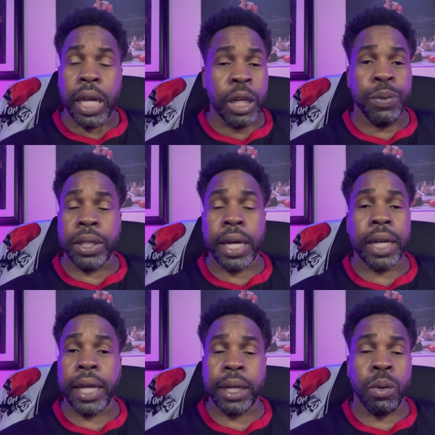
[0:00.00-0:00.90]
And if he
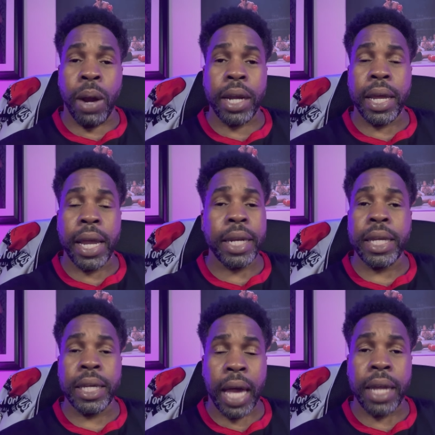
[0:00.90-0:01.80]
can't land the right hand,
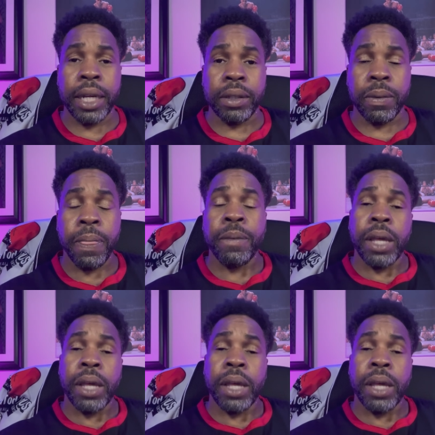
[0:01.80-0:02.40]
he ain't got nothing.